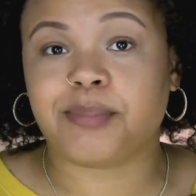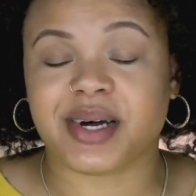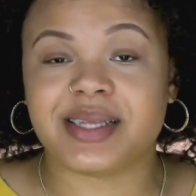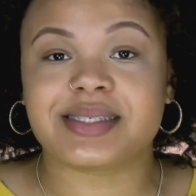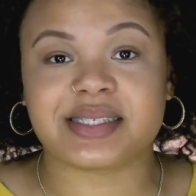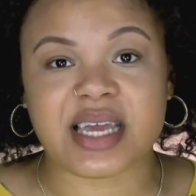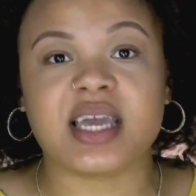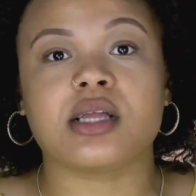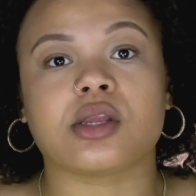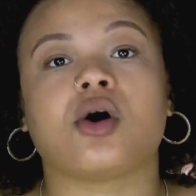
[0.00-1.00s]
but
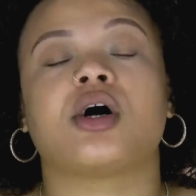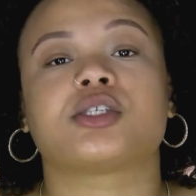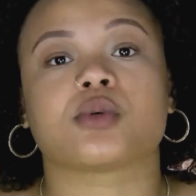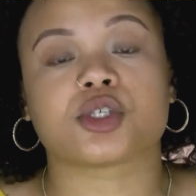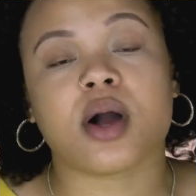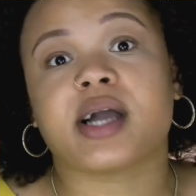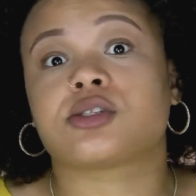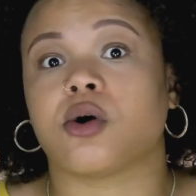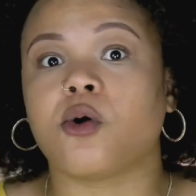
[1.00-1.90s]
state laws were trying to